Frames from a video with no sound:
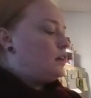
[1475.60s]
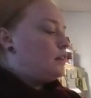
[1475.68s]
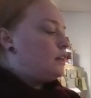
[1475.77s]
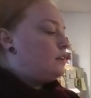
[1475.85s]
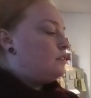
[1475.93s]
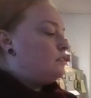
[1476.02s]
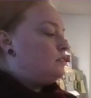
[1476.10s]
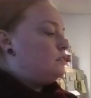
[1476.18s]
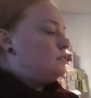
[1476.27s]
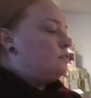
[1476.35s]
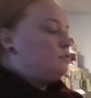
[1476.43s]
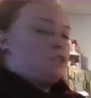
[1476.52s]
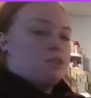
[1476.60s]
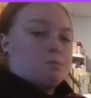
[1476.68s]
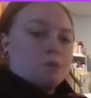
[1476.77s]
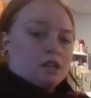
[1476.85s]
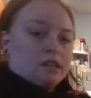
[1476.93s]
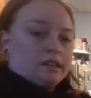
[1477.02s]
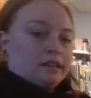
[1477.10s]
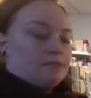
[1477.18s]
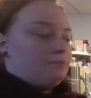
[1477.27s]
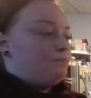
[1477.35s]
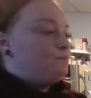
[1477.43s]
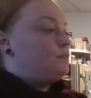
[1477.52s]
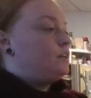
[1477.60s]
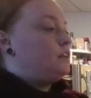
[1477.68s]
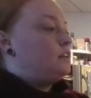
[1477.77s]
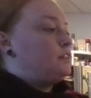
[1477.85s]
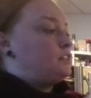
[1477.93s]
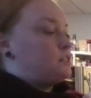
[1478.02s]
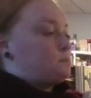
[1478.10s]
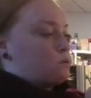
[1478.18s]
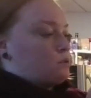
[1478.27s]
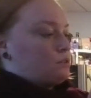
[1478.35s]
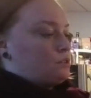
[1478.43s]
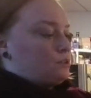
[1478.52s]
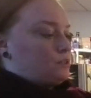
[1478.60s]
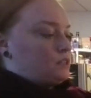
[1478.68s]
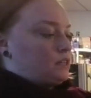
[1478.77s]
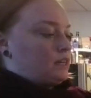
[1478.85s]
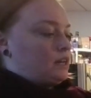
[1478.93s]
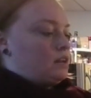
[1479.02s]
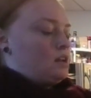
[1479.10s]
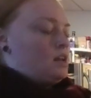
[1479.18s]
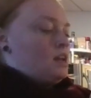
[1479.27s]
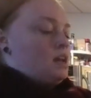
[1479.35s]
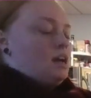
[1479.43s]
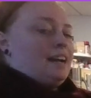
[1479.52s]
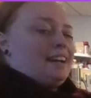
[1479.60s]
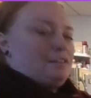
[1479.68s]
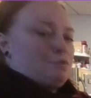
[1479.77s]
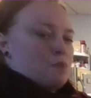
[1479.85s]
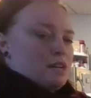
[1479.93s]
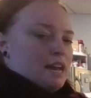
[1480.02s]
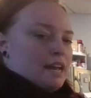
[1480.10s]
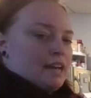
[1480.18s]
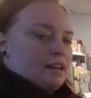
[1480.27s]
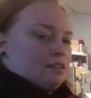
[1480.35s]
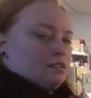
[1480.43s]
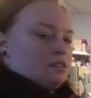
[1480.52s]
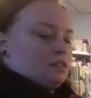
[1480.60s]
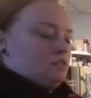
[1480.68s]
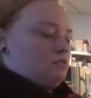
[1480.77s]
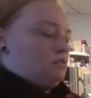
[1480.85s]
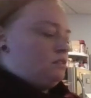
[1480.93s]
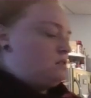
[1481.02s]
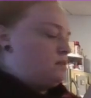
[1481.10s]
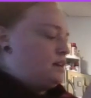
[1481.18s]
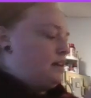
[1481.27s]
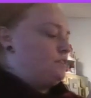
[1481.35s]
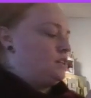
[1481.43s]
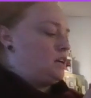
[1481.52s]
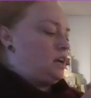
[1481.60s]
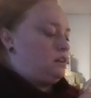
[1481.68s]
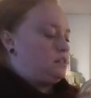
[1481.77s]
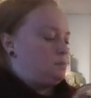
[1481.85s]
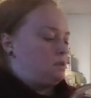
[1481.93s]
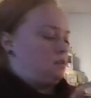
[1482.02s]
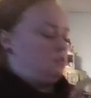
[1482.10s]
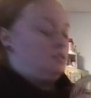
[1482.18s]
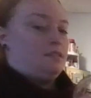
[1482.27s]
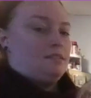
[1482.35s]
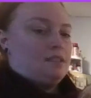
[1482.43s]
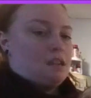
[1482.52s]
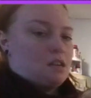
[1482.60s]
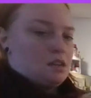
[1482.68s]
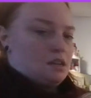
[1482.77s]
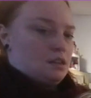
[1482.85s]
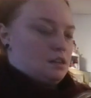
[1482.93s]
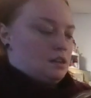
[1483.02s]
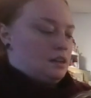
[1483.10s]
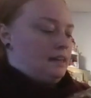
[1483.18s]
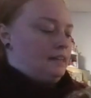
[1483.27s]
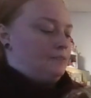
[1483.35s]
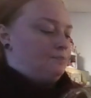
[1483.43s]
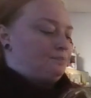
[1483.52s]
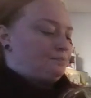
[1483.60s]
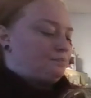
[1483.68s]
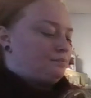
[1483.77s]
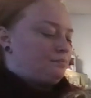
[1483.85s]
and then you just put it in there and you let the smoke do its thing. I have weak hands, so I have to kind of double. I